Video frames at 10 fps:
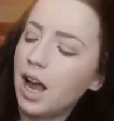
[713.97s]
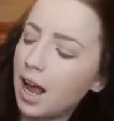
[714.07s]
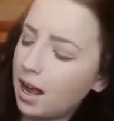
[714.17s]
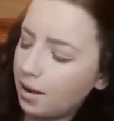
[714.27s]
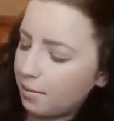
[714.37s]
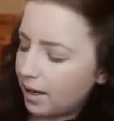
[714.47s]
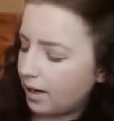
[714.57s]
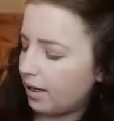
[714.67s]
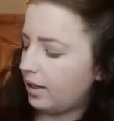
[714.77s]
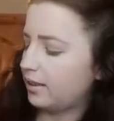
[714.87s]
And
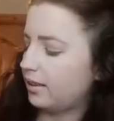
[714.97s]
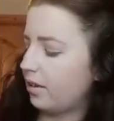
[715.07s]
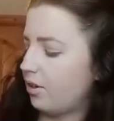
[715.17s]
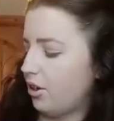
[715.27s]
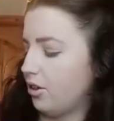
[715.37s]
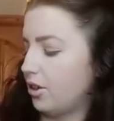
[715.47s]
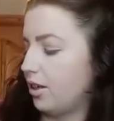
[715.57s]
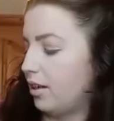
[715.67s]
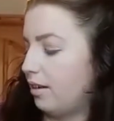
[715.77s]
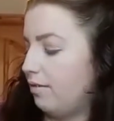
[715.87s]
it is
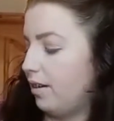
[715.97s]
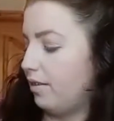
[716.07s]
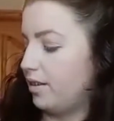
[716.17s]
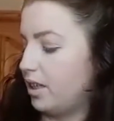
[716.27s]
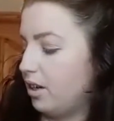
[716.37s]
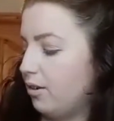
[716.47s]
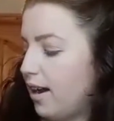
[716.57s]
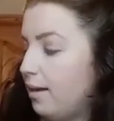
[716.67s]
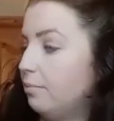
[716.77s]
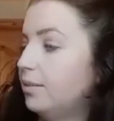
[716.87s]
750
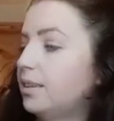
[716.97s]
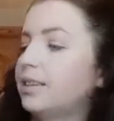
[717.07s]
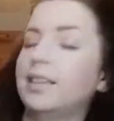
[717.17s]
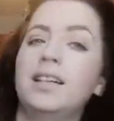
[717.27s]
grams.